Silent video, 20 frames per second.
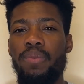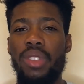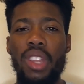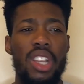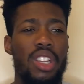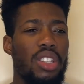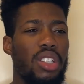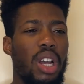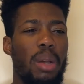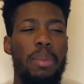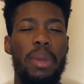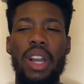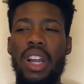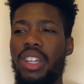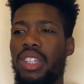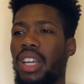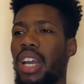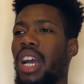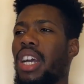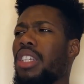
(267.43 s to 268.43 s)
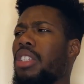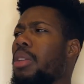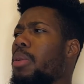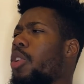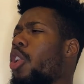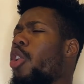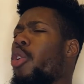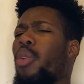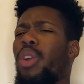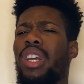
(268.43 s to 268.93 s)
It's not because it has the
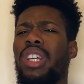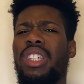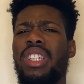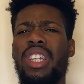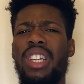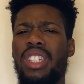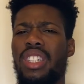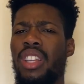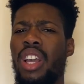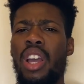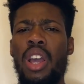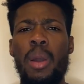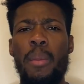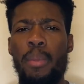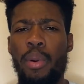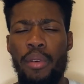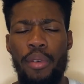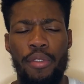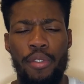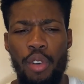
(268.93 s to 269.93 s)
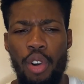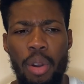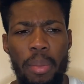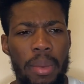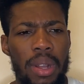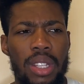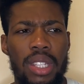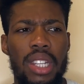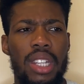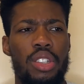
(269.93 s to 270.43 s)
craziest
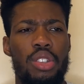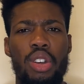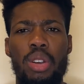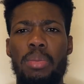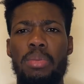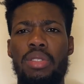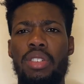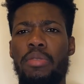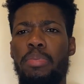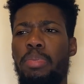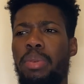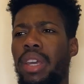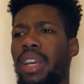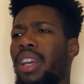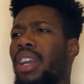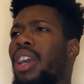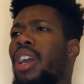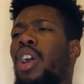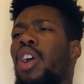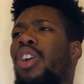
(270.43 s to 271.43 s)
performance in terms of being